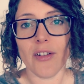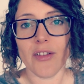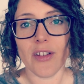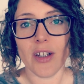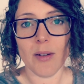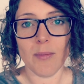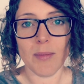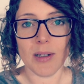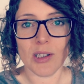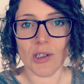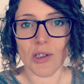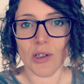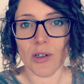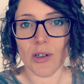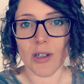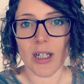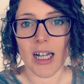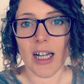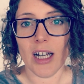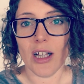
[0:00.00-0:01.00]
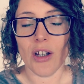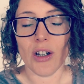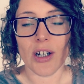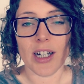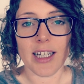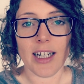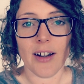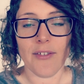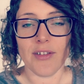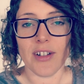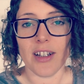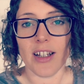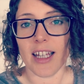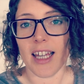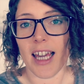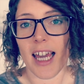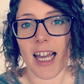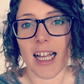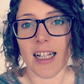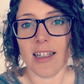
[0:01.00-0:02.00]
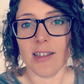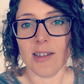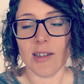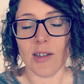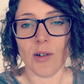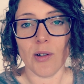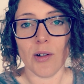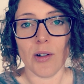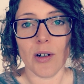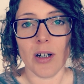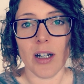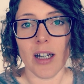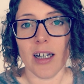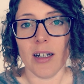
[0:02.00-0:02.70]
on them as you're looking after the kids or